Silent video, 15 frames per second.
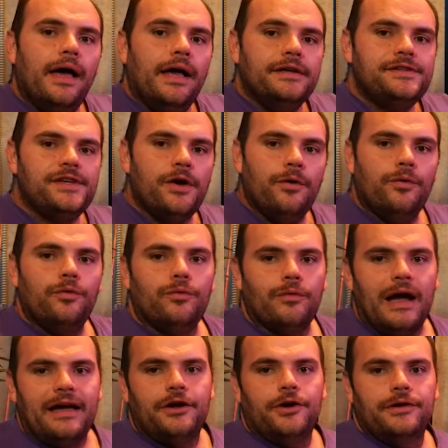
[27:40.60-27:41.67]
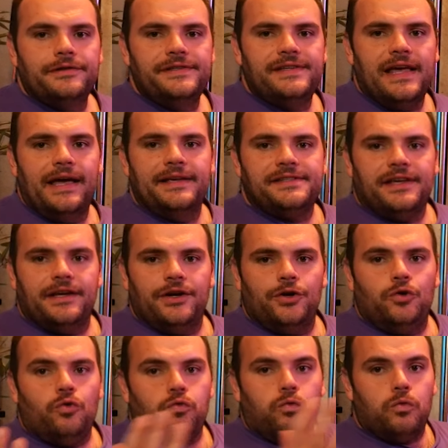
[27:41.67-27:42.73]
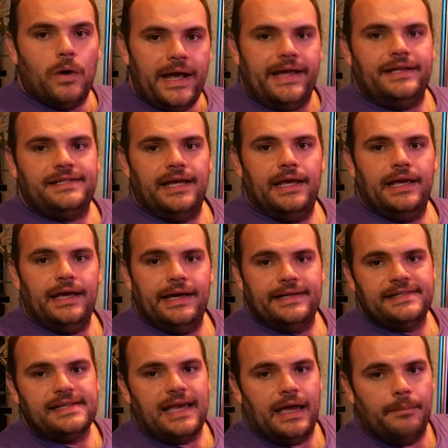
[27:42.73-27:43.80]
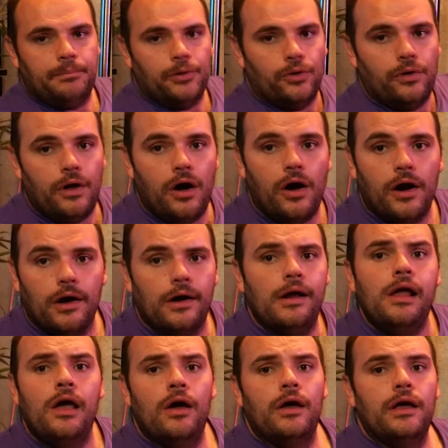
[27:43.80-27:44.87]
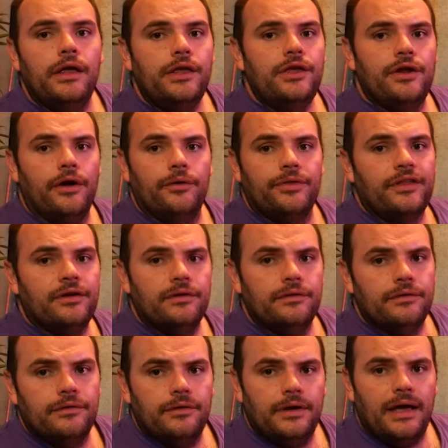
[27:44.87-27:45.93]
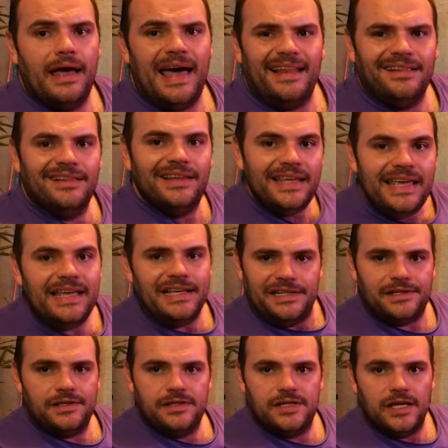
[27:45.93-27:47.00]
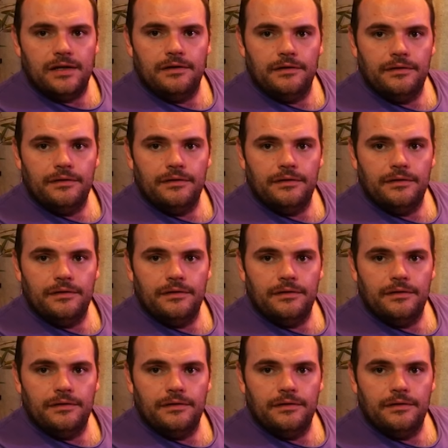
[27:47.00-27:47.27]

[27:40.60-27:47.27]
So records, as a great example, are, they're at least